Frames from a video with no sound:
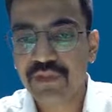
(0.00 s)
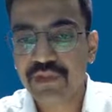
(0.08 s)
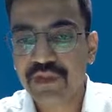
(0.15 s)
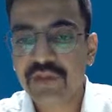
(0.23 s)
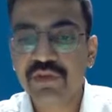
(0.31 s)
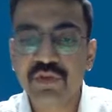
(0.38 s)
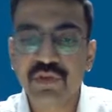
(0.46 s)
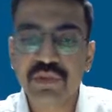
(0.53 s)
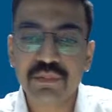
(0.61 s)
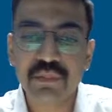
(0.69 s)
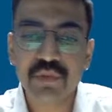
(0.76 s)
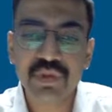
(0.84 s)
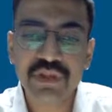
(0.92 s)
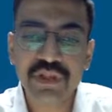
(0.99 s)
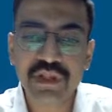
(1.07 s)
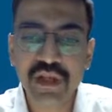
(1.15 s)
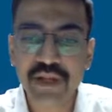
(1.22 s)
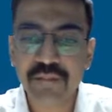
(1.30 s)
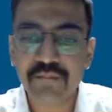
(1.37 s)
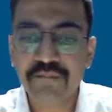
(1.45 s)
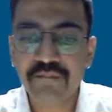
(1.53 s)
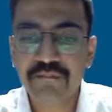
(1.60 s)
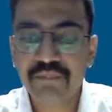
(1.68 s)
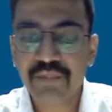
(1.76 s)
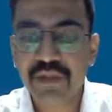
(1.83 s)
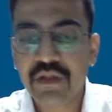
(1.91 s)
right? So the more the time,
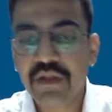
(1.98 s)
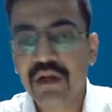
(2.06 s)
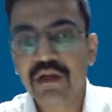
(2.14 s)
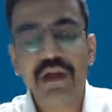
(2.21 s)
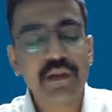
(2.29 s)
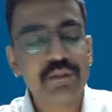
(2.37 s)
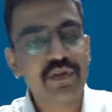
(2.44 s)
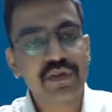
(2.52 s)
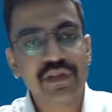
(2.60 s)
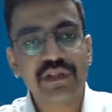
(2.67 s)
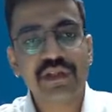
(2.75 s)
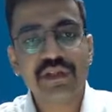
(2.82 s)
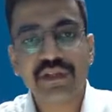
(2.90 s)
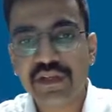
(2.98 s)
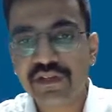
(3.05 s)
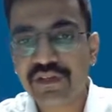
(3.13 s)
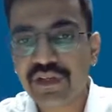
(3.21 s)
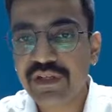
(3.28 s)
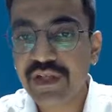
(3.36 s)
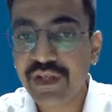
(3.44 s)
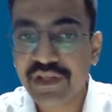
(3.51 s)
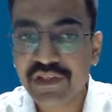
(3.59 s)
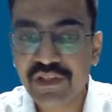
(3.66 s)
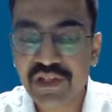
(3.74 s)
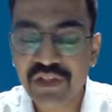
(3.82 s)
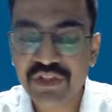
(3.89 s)
I'm sorry, there is a direct
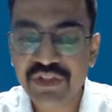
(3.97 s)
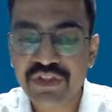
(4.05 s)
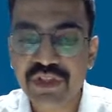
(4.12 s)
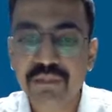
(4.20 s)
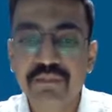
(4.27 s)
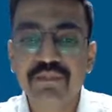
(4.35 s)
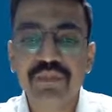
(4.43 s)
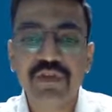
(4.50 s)
relationship.